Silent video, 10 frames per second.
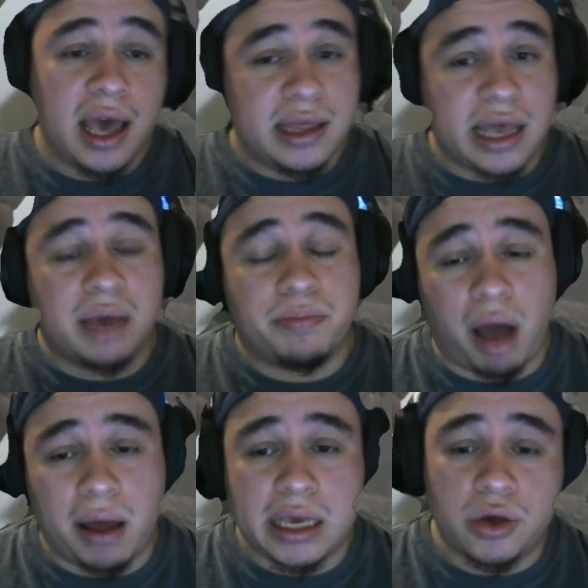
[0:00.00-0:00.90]
they could
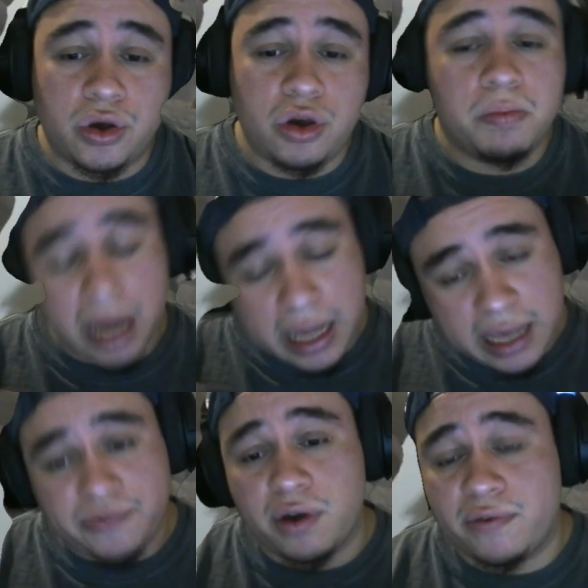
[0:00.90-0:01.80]
probably kill you, but
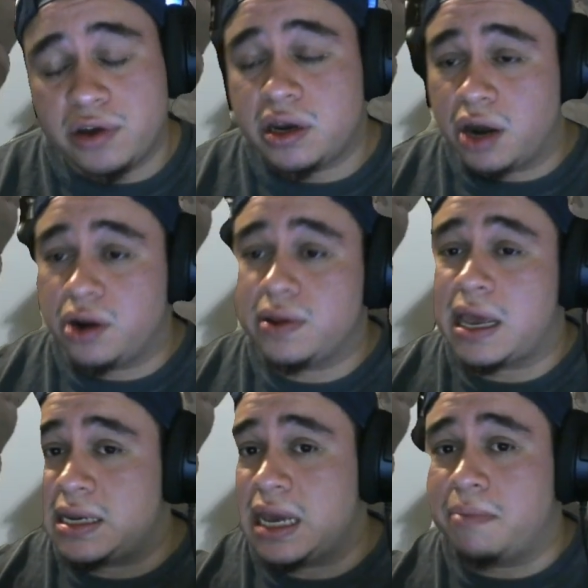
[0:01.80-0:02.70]
if you have a good gunner, they
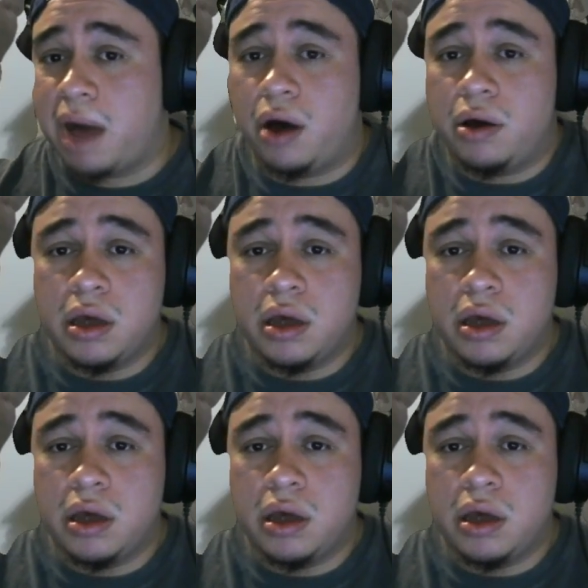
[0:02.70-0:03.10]
could take them out